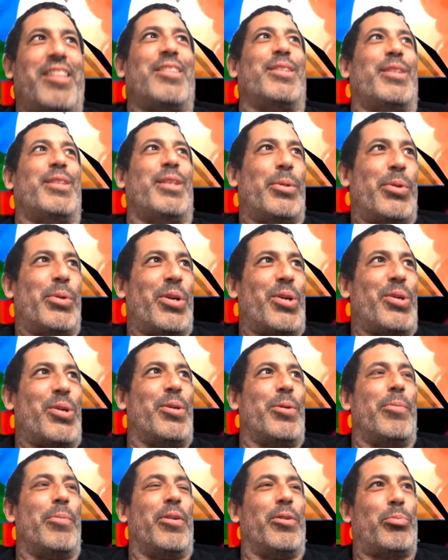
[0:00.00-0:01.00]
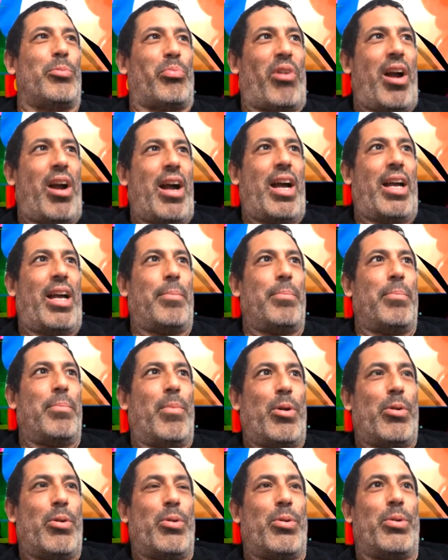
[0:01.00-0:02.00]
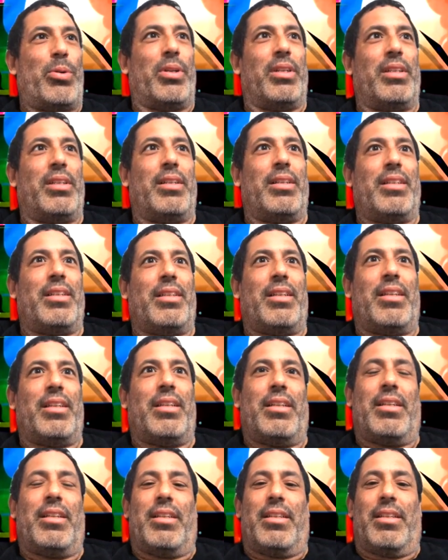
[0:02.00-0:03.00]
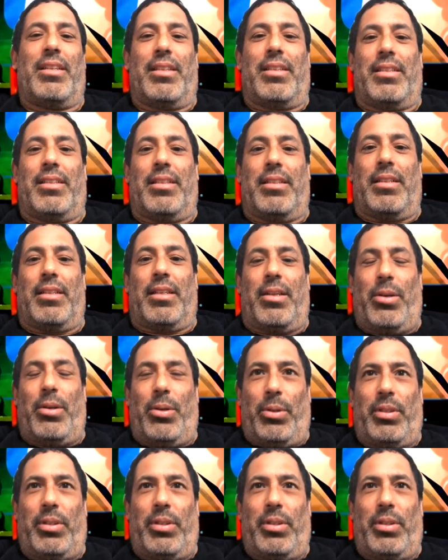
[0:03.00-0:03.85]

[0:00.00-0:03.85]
Angels they were called. It was Prime, Mode, that's